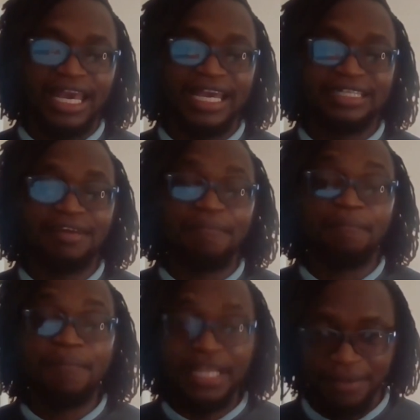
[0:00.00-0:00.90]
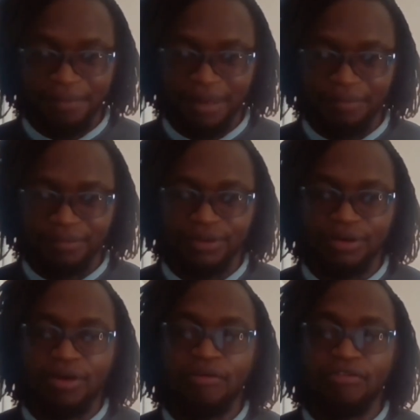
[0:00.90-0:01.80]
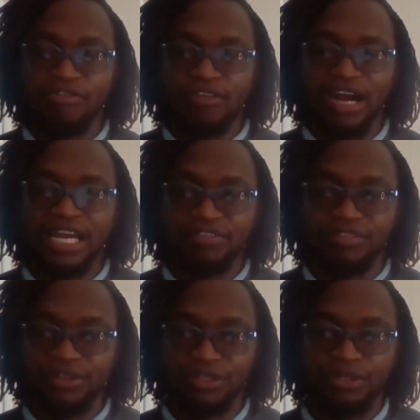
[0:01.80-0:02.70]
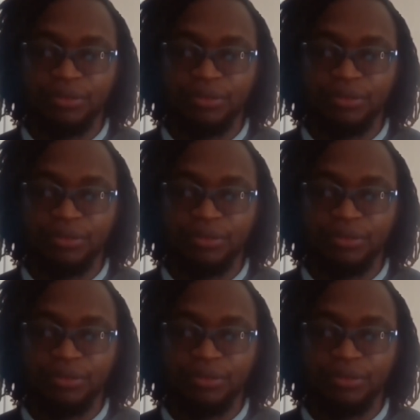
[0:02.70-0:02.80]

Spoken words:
and a minimum of $5.